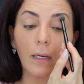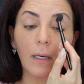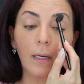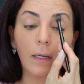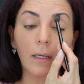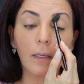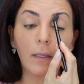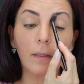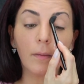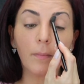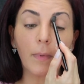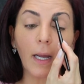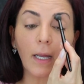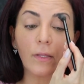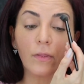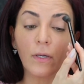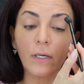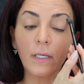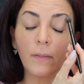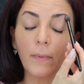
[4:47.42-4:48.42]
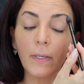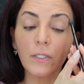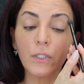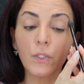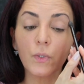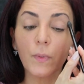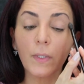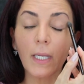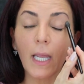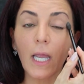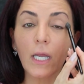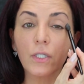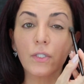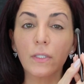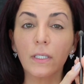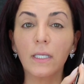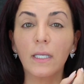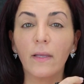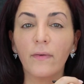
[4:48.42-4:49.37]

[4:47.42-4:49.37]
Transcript: I thought about doing actually